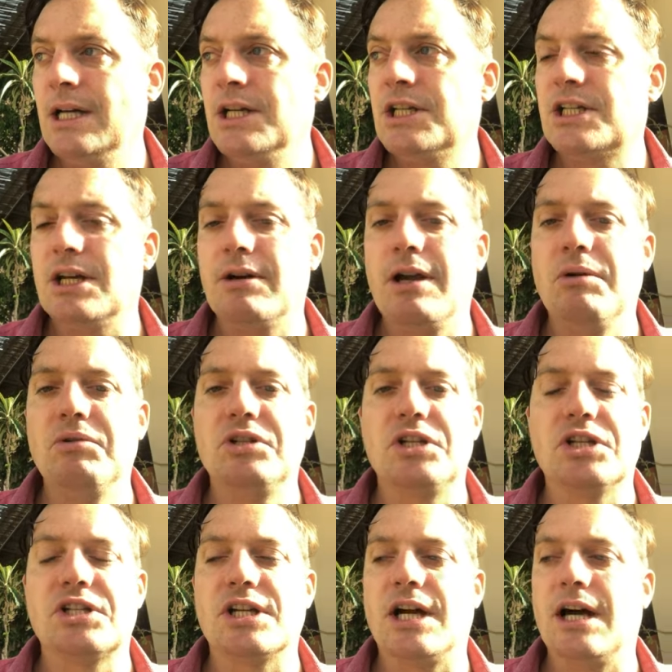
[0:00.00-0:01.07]
So it was
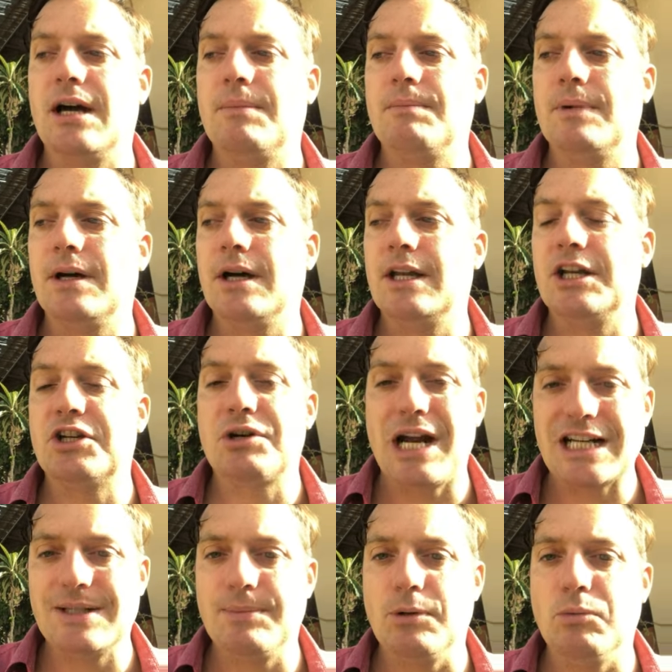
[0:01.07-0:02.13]
just an
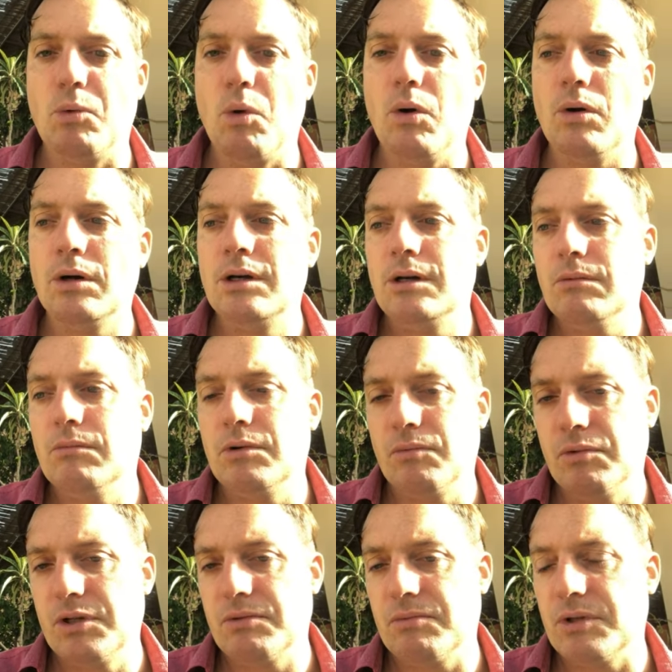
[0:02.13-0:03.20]
intractable war.
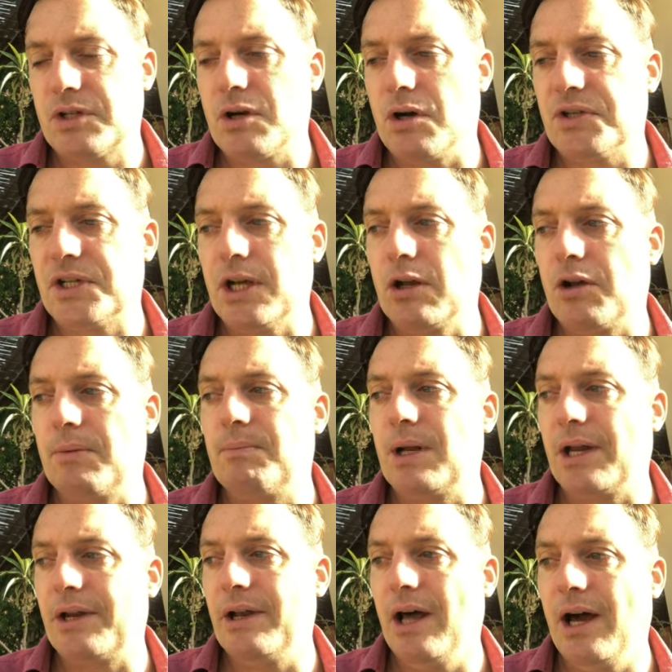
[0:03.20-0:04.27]
It was costing a lot in
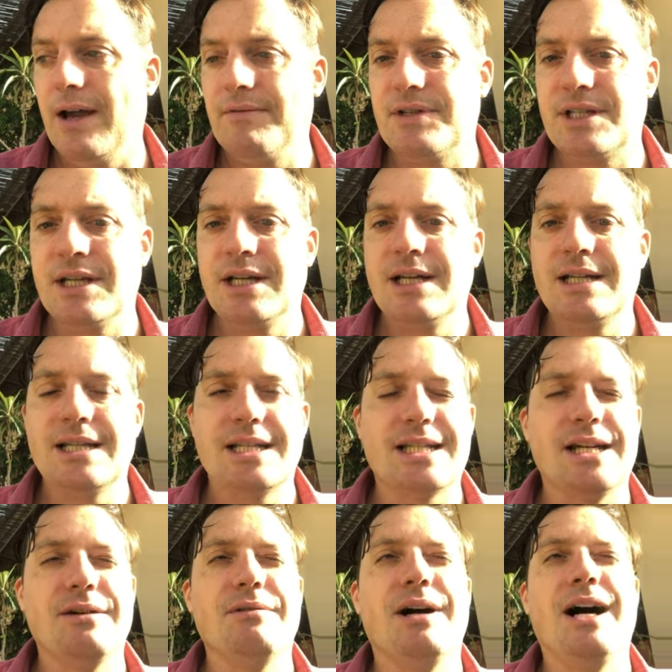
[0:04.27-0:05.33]
blood and lives.
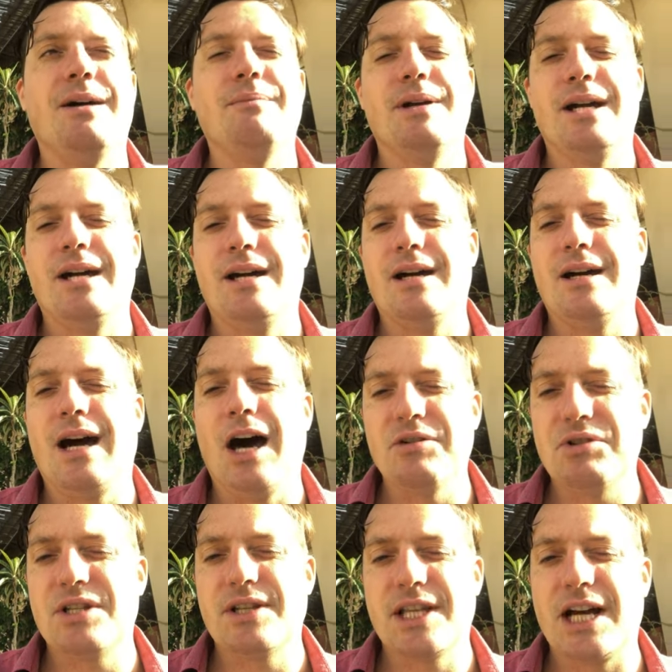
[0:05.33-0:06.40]
So
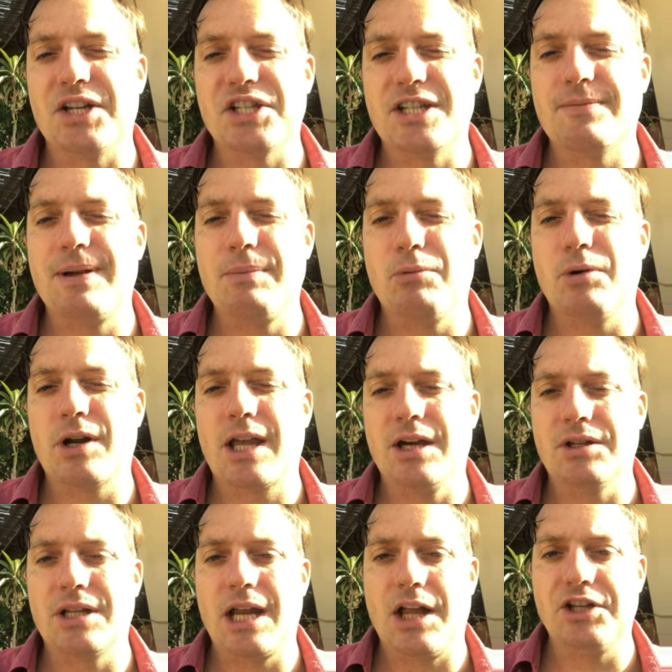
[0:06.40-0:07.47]
hundreds of thousands of people were
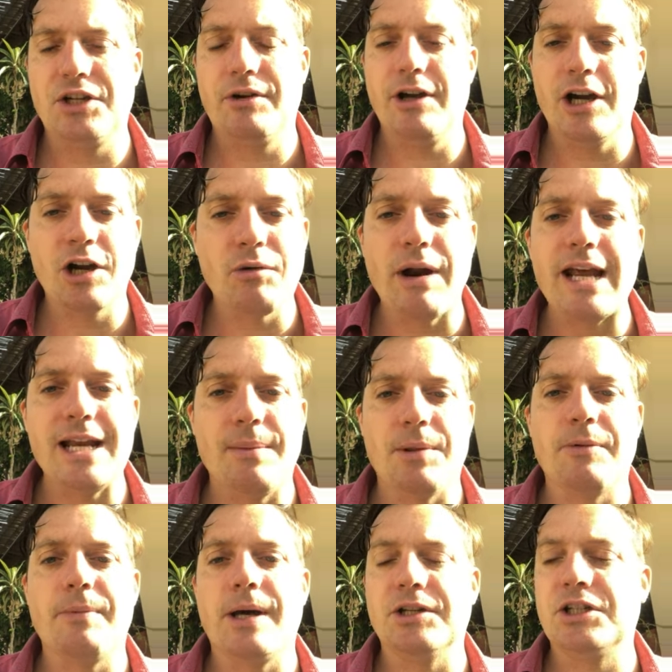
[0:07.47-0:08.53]
killed in Algeria, a great number of
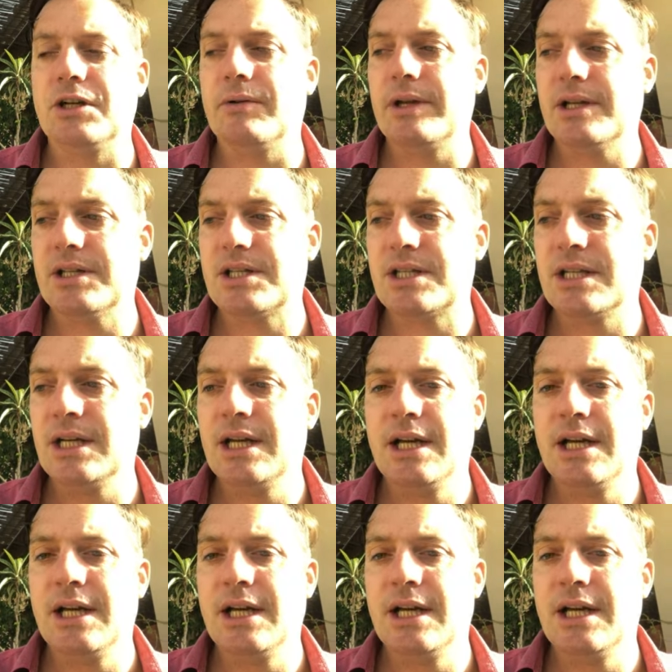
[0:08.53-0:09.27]
them Algerians.